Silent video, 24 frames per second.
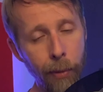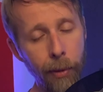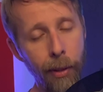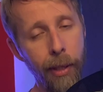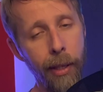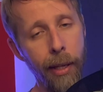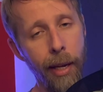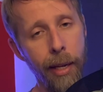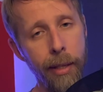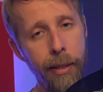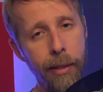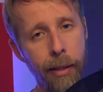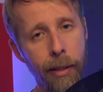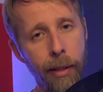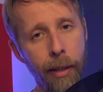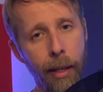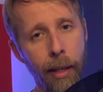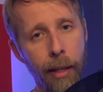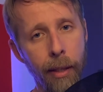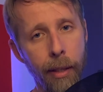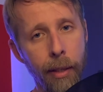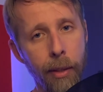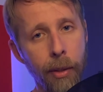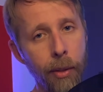the desk
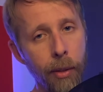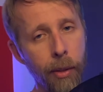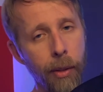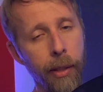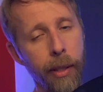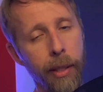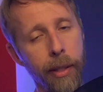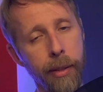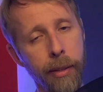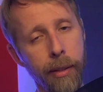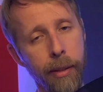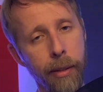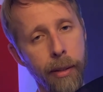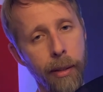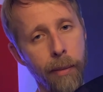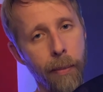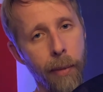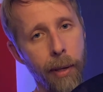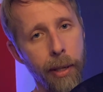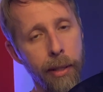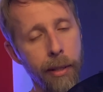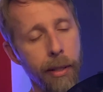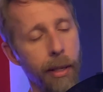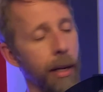that the nucleus is in
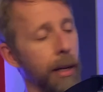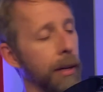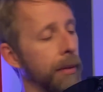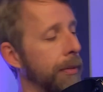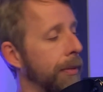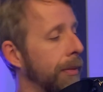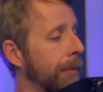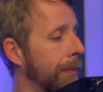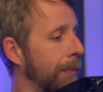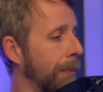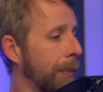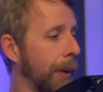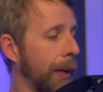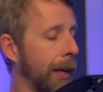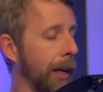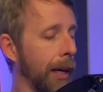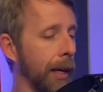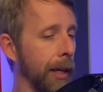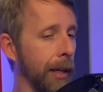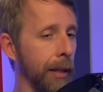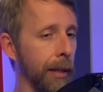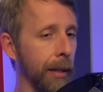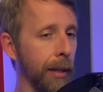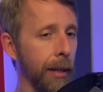myself,
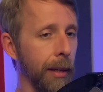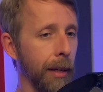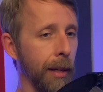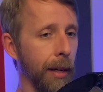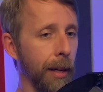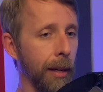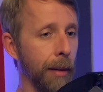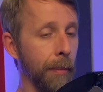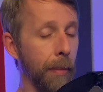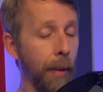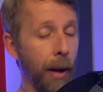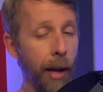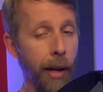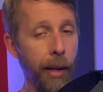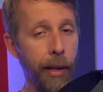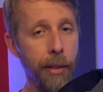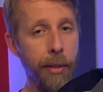but buying a